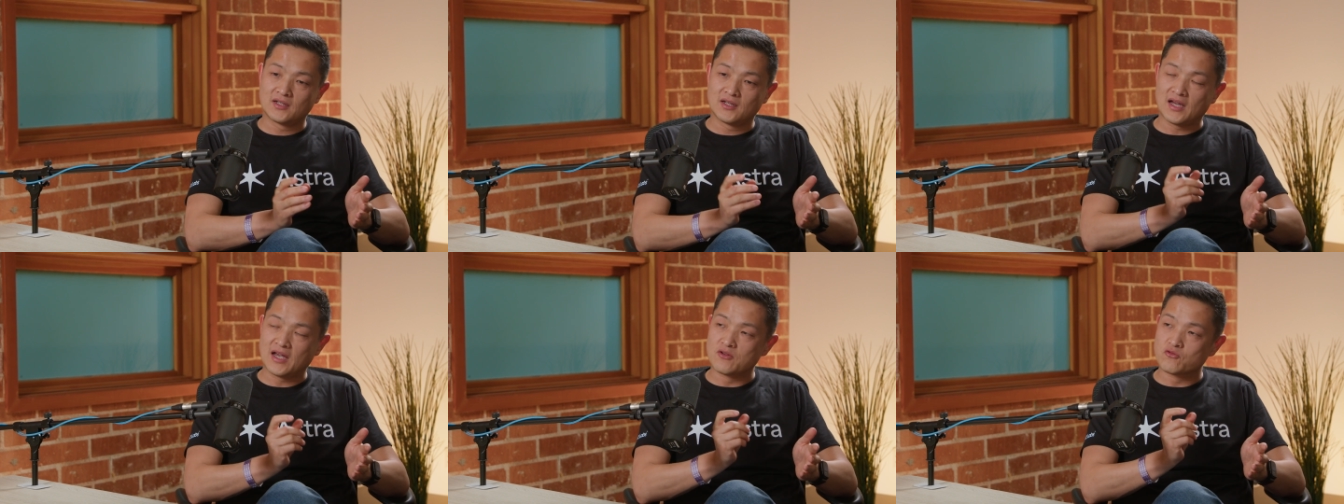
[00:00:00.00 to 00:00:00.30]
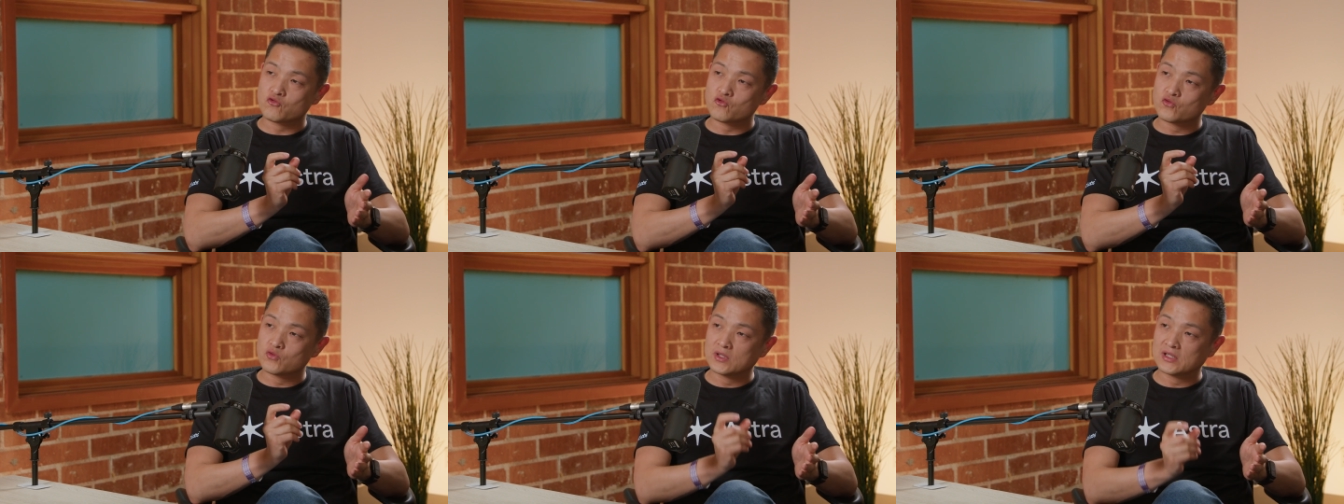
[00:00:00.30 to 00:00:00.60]
I
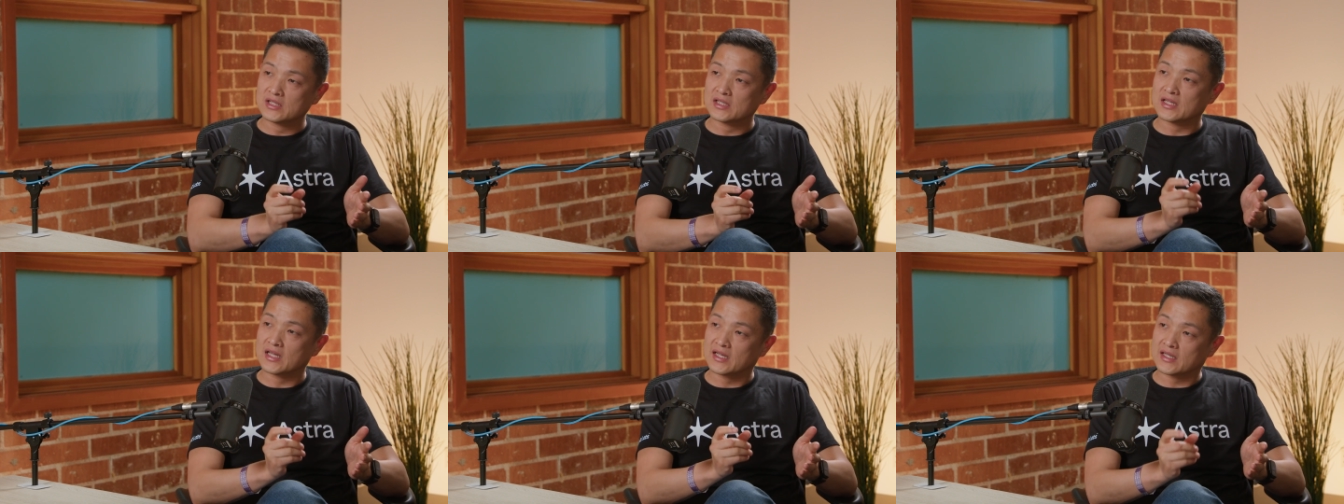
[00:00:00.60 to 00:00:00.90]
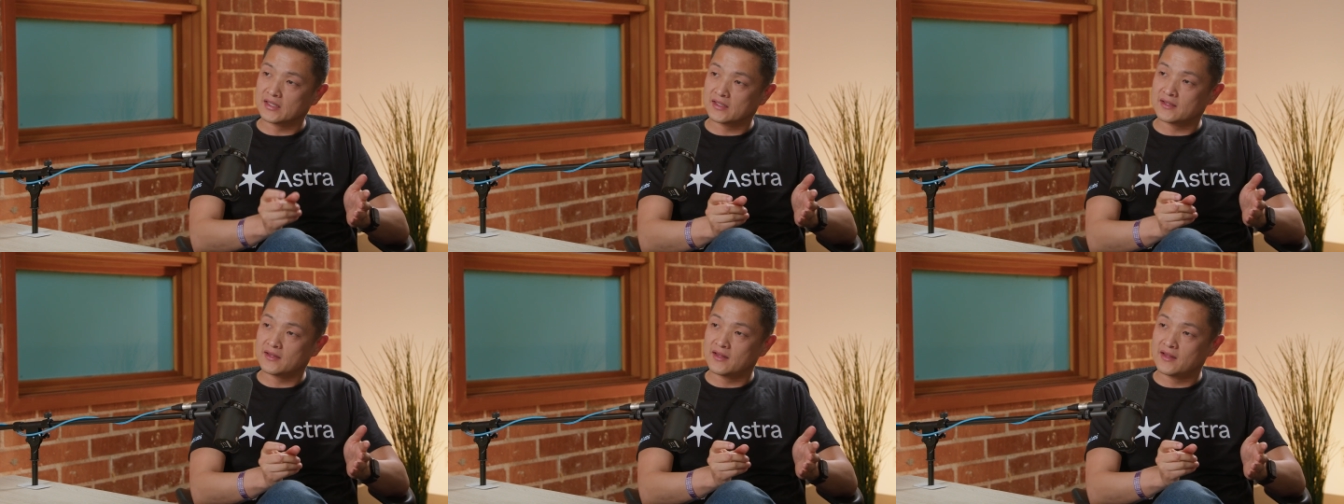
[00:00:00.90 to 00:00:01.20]
really
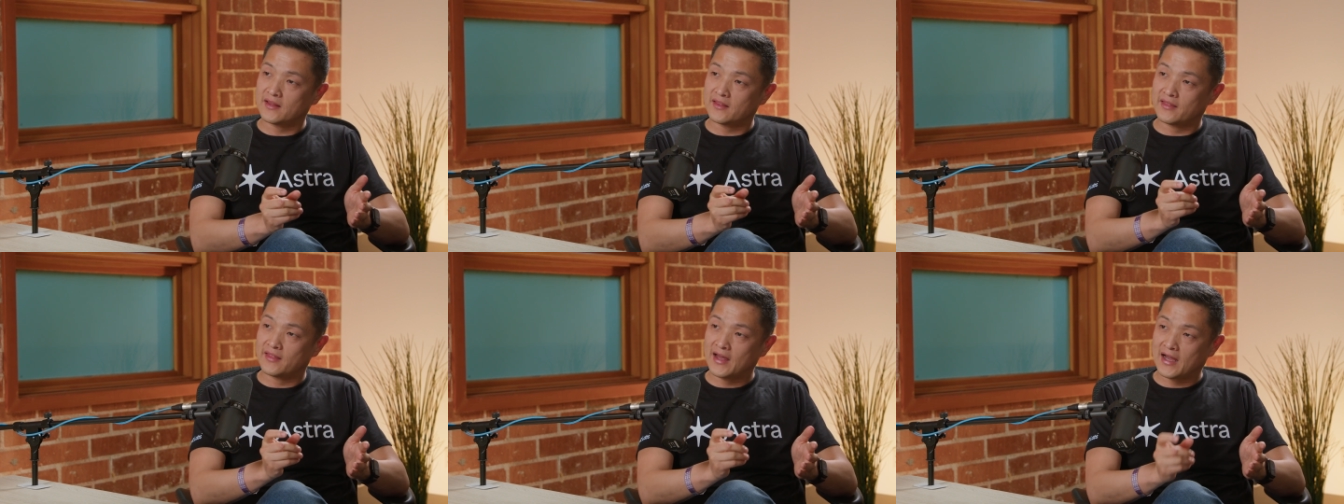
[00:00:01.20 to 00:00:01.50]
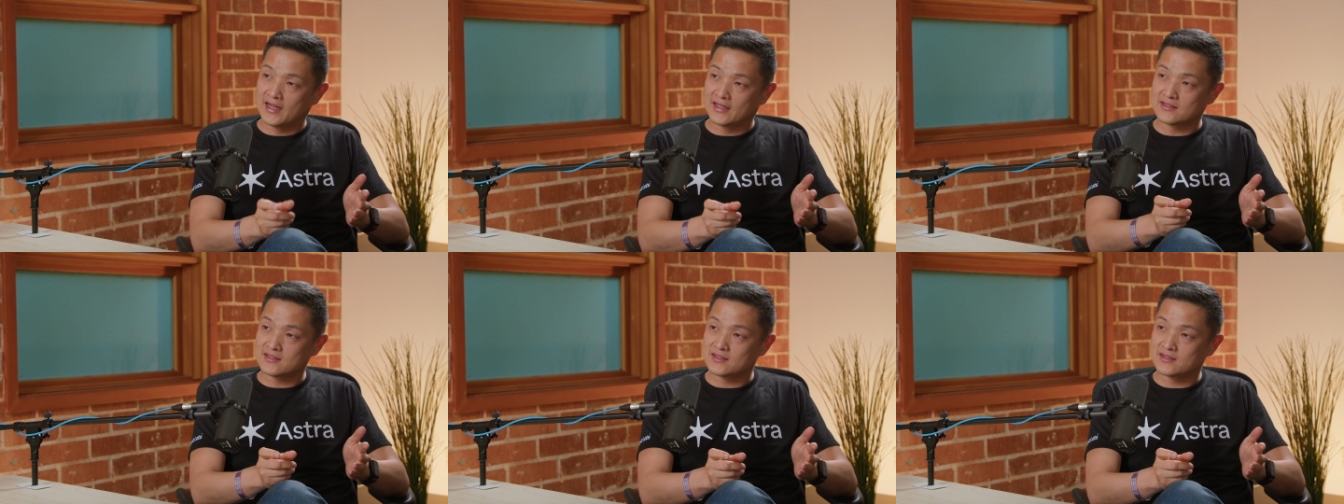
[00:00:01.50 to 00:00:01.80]
like
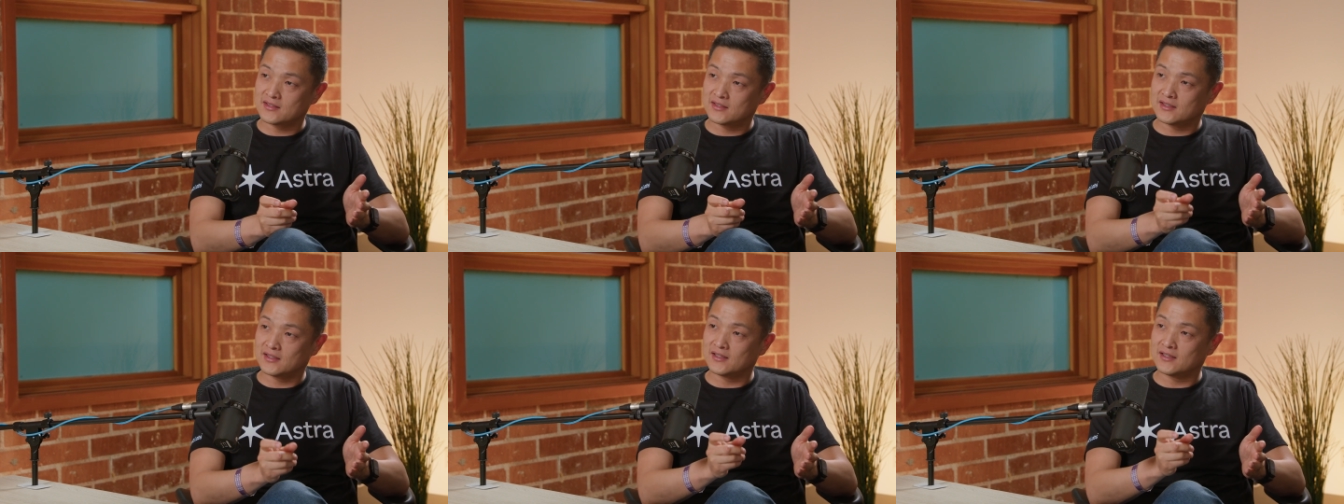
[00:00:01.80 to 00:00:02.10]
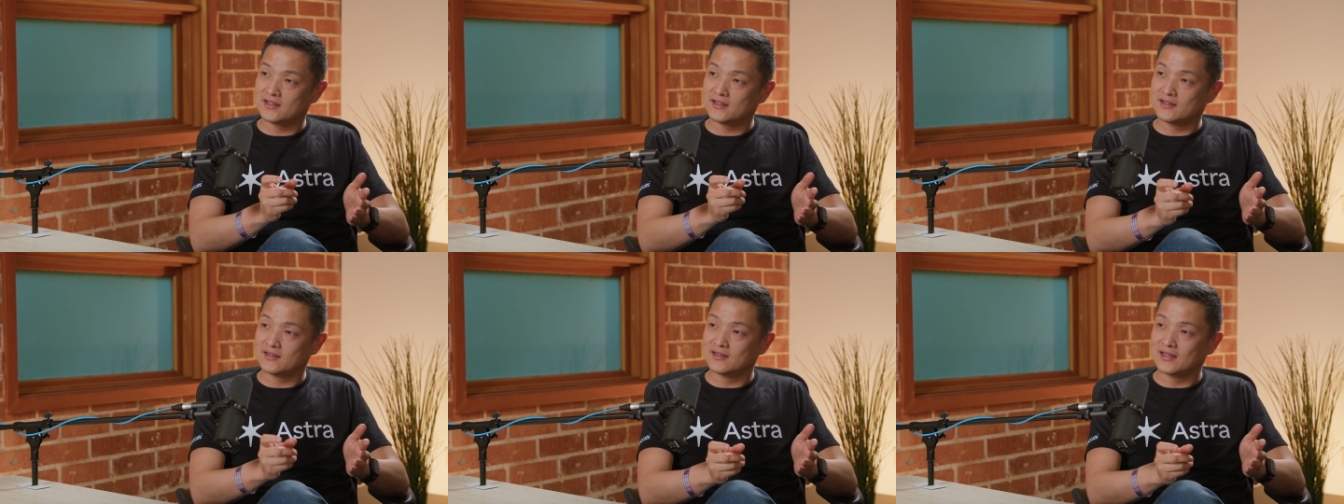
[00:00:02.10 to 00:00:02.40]
that,
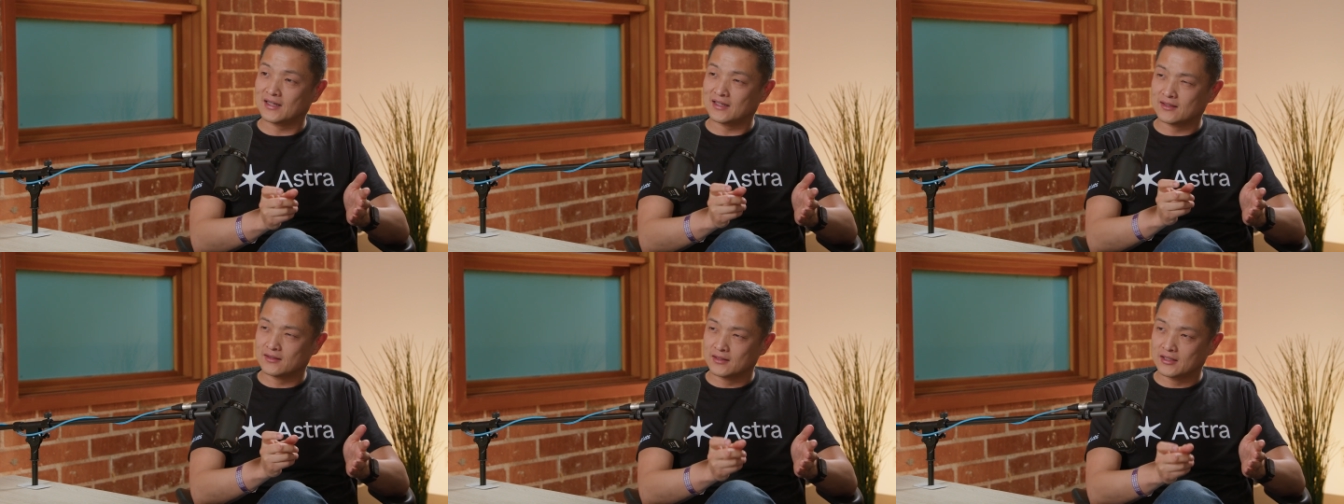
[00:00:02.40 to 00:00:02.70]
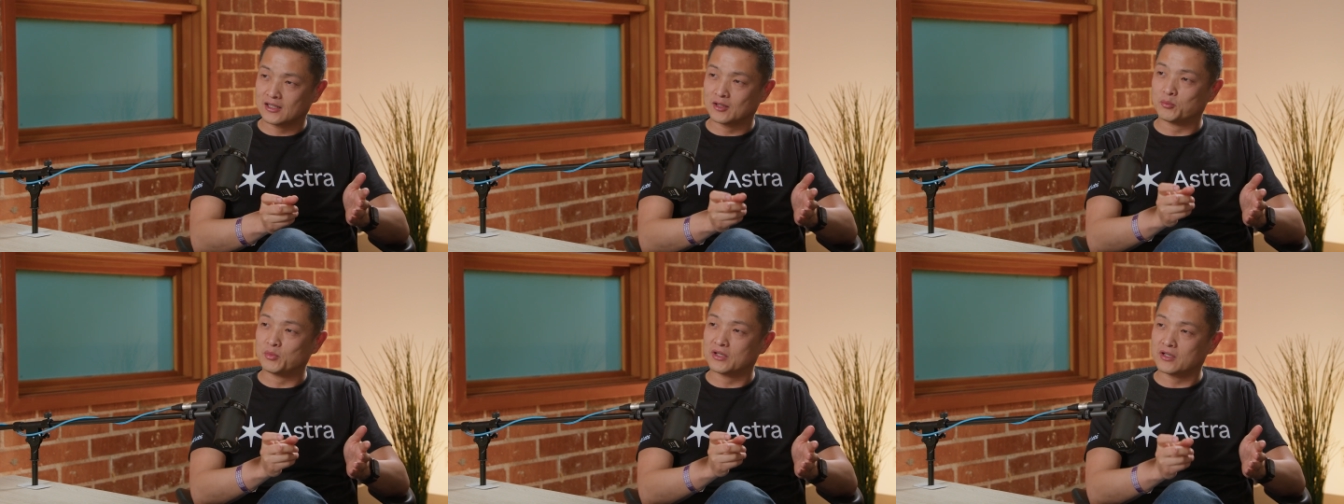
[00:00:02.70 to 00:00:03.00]
uh, like a
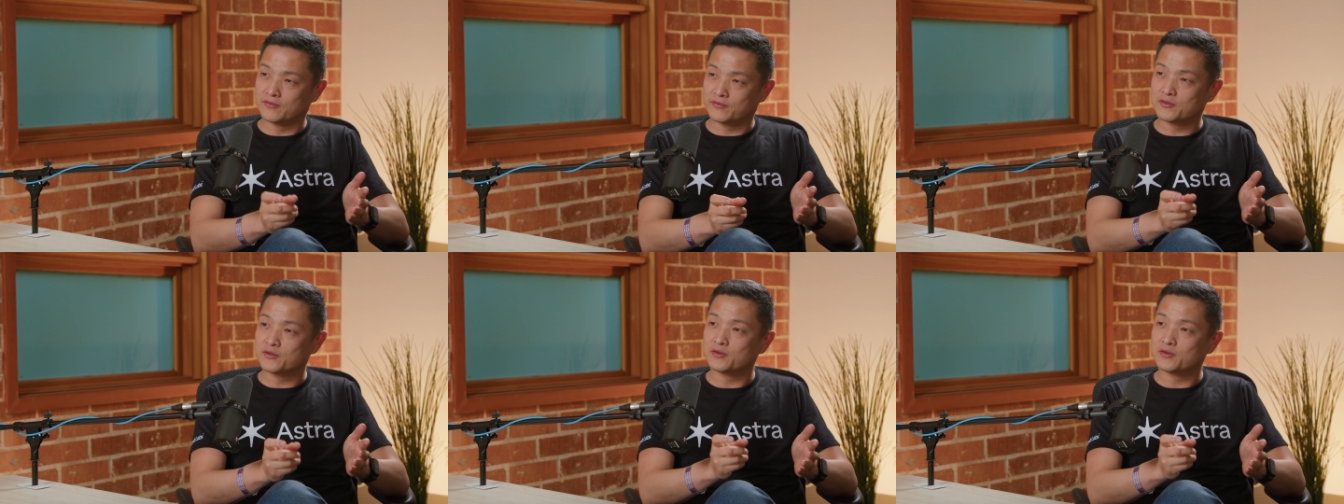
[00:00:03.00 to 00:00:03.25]
little bit of